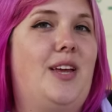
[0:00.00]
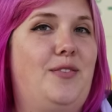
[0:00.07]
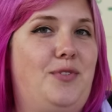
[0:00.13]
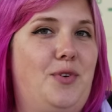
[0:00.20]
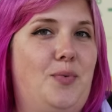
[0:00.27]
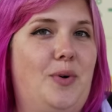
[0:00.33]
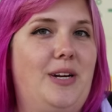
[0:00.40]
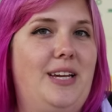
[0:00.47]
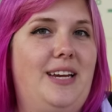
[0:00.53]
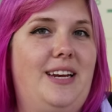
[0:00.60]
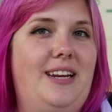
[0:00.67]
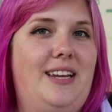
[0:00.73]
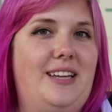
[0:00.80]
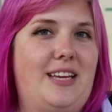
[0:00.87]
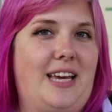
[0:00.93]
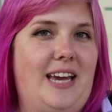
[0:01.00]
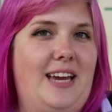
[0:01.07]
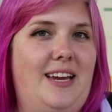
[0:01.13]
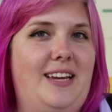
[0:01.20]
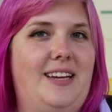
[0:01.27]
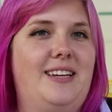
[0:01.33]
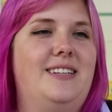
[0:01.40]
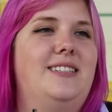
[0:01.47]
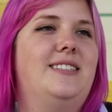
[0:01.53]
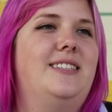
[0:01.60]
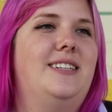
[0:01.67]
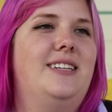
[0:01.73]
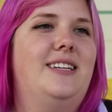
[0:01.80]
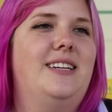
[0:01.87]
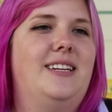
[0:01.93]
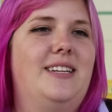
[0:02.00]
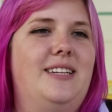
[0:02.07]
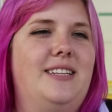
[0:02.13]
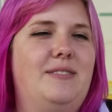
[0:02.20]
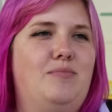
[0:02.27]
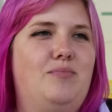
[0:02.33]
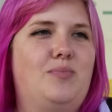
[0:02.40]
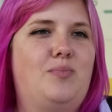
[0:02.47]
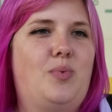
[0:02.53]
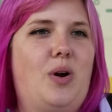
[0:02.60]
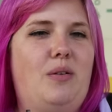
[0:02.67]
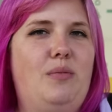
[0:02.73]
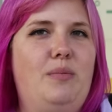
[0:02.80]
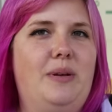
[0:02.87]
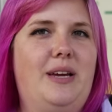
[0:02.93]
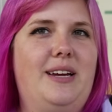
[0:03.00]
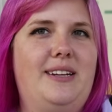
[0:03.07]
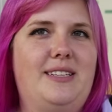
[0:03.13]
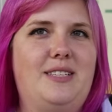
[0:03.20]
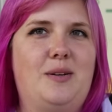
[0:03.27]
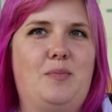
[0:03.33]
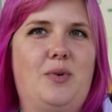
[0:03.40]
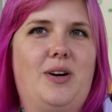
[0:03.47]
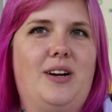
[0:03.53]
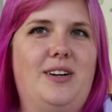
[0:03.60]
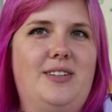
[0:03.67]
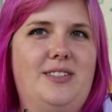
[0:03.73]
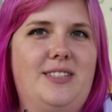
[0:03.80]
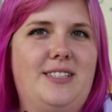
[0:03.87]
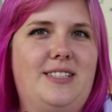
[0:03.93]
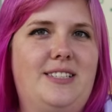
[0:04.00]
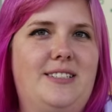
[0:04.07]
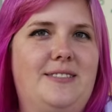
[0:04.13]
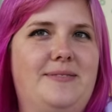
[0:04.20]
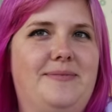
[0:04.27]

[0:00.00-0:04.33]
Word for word: if you want to get cake, probably get it somewhere else.